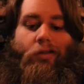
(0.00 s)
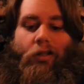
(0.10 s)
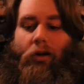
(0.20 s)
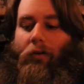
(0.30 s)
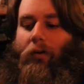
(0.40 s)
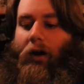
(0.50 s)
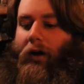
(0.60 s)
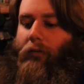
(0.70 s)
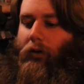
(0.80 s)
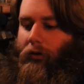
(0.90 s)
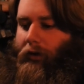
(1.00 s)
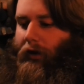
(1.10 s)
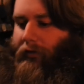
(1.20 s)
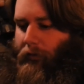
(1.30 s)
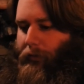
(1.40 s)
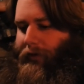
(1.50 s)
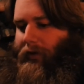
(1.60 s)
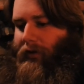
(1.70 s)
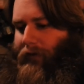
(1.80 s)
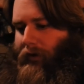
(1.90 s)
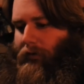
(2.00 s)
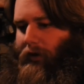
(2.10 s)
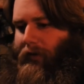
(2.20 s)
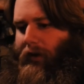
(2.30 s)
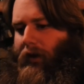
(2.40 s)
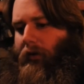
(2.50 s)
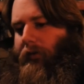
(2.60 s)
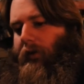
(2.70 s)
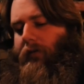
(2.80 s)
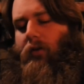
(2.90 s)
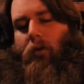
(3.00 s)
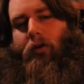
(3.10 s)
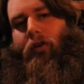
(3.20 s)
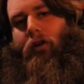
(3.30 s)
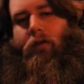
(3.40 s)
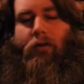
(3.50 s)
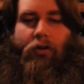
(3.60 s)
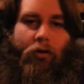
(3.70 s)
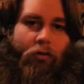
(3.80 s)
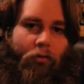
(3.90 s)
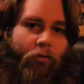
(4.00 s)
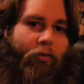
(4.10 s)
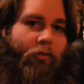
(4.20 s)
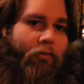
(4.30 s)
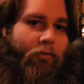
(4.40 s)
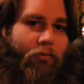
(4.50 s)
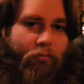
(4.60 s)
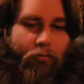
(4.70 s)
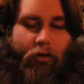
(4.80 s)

so I will catch up with you if I do anything else, and of course I'll give you totals and